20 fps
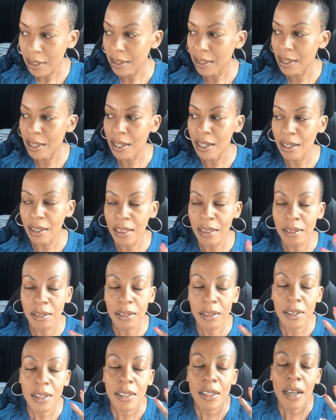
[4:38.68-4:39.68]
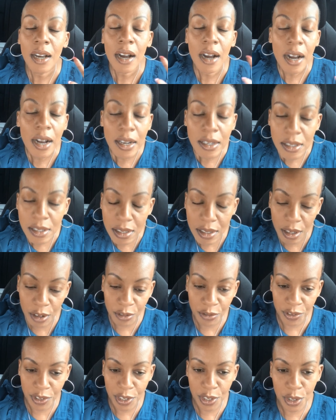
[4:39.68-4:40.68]
There are tons
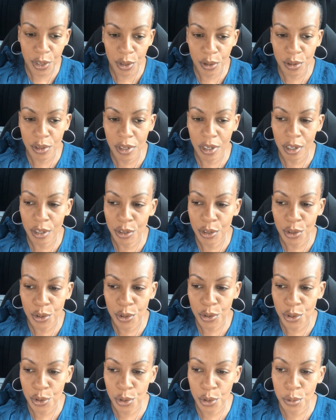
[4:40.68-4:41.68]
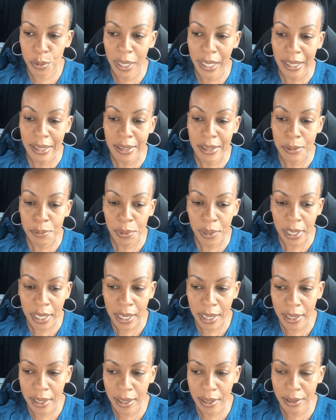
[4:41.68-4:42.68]
of videos on YouTube
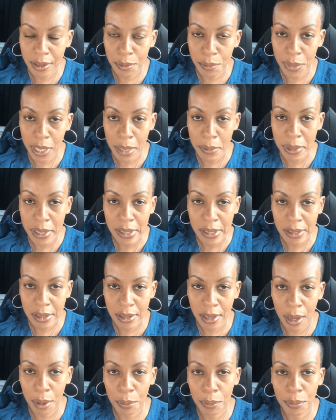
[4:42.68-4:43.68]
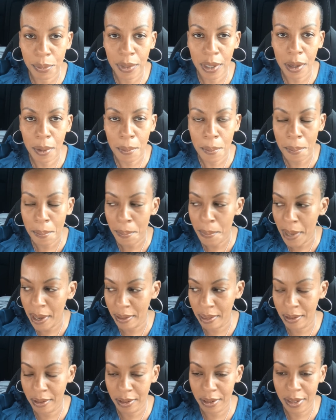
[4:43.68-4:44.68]
explaining the baby step
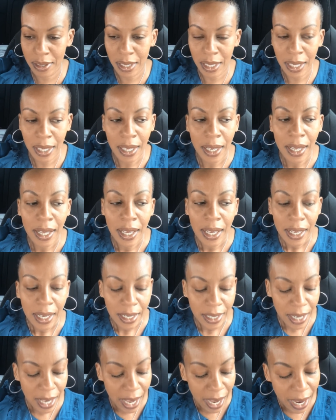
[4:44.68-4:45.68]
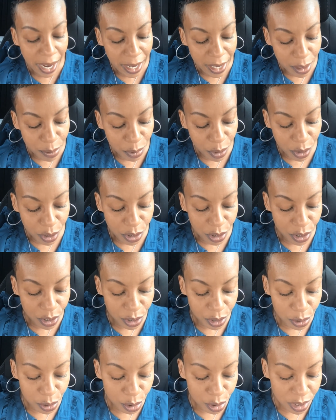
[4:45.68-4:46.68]
method. And I am going to
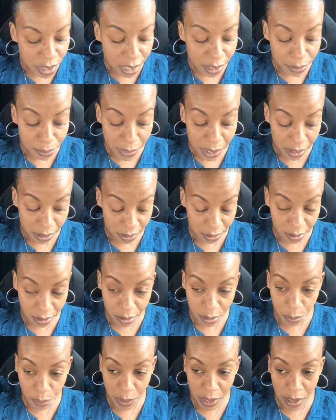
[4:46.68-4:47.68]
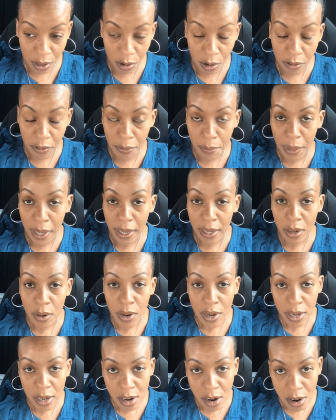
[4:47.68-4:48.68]
use that method to pay off my
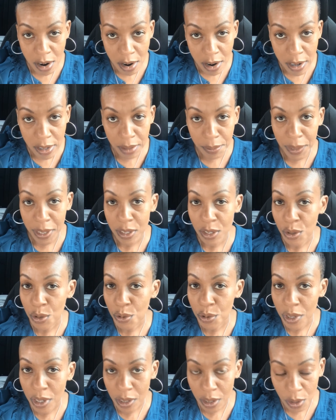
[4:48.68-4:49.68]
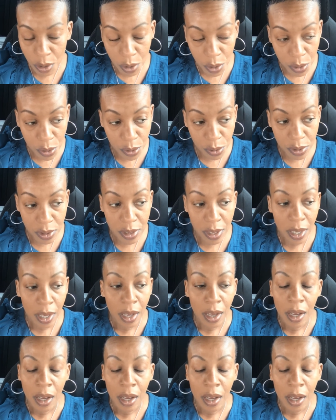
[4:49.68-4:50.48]
credit cards, my student loans,